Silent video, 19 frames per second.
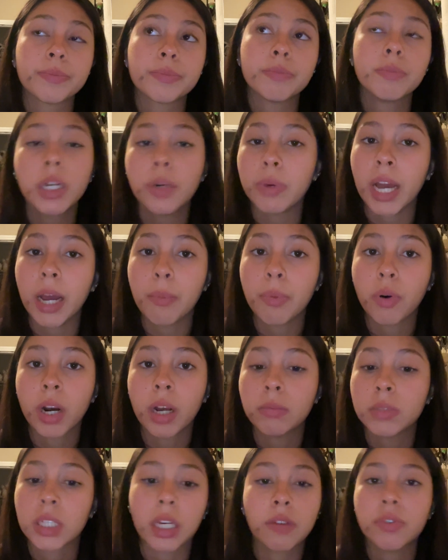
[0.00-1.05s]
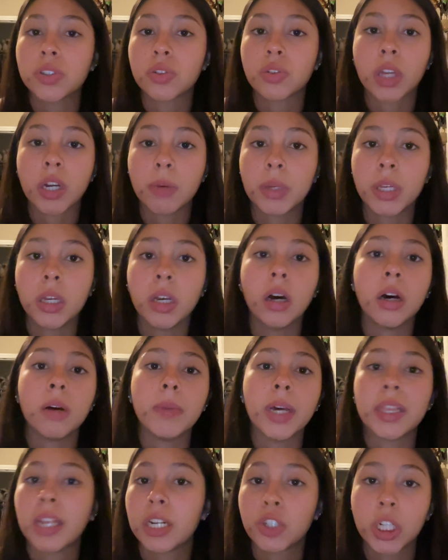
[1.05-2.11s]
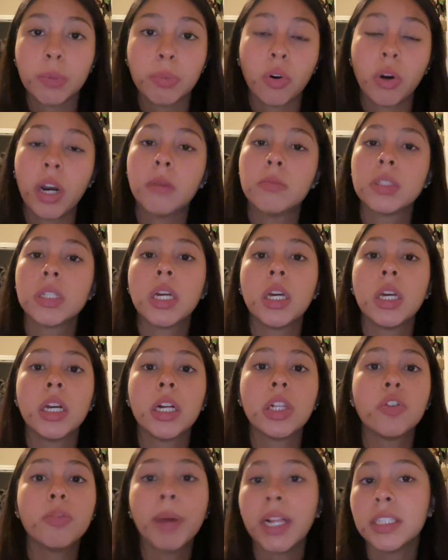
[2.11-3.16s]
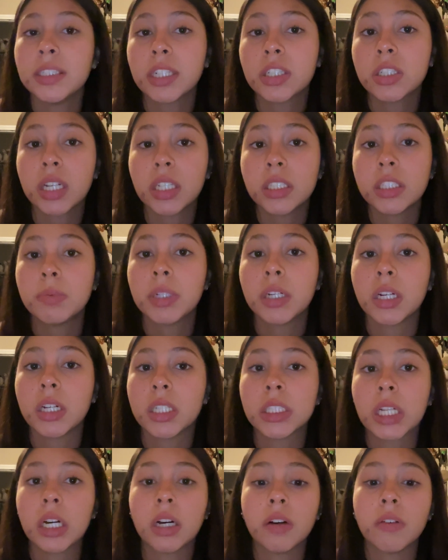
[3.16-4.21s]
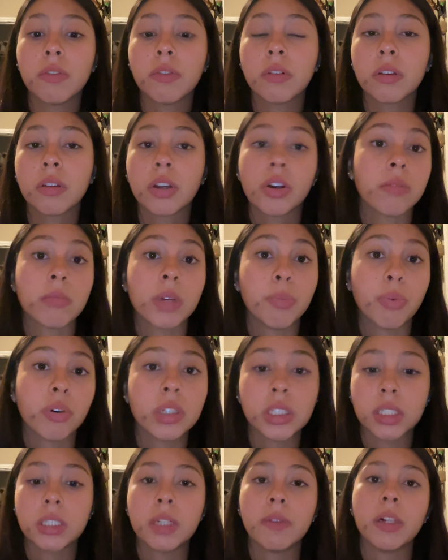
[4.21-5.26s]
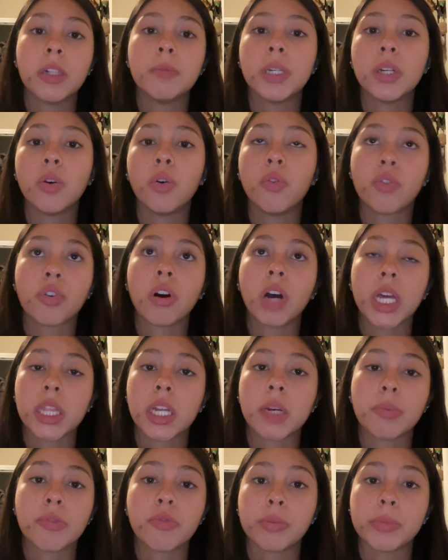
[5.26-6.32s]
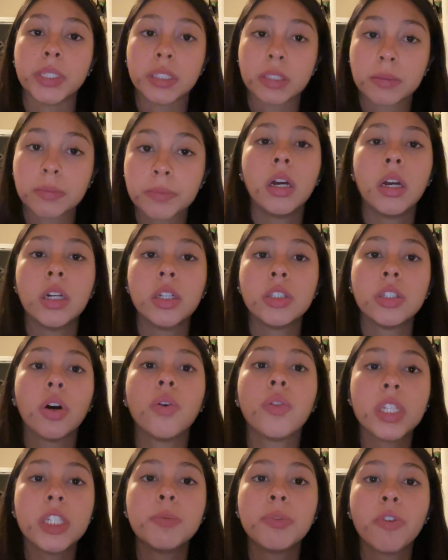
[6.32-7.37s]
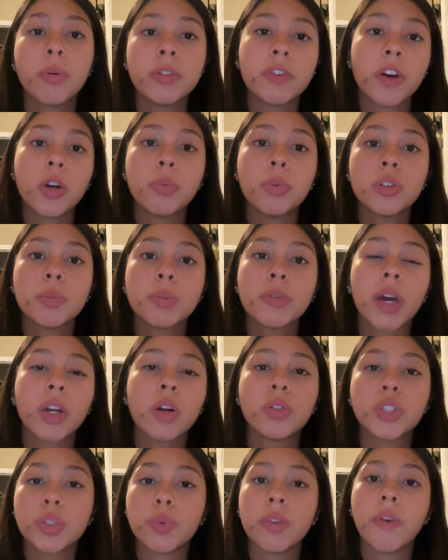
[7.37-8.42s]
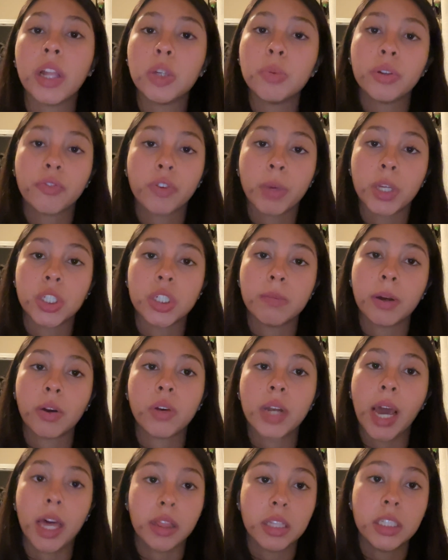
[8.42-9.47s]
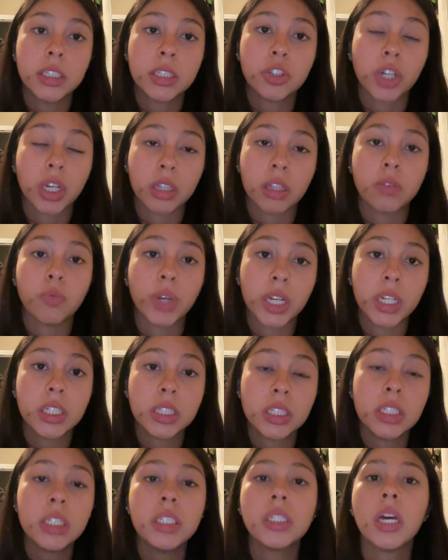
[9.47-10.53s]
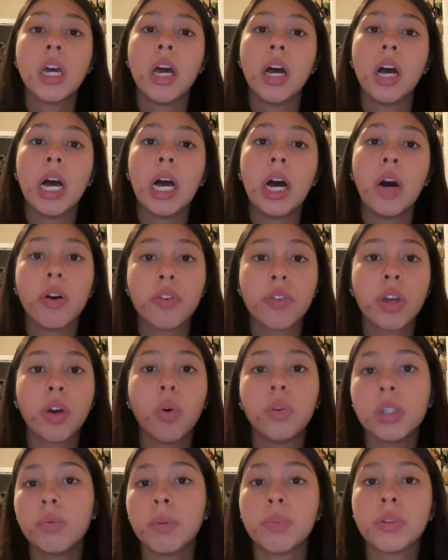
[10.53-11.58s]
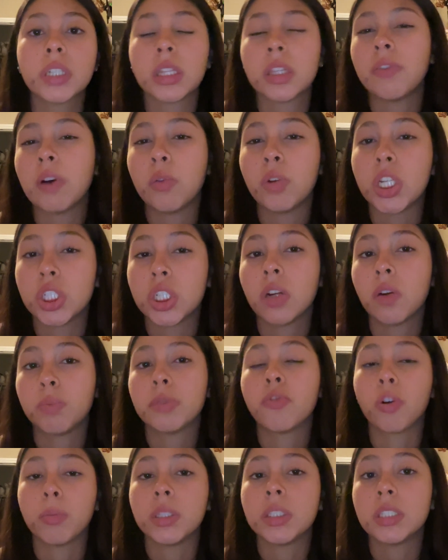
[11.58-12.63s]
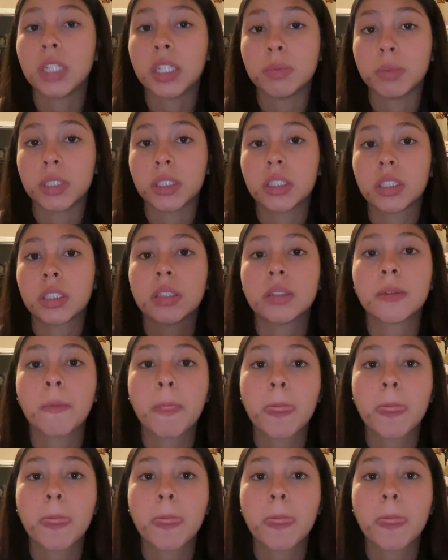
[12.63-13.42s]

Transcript: Many rehab programs like physical therapy, athletic training programs include balance exercises because of their importance in developing overall athletic performance. So these performance variables provide coaches with valuable information about an athlete's strengths and weaknesses. However, they only represent the foundation of performance assessments.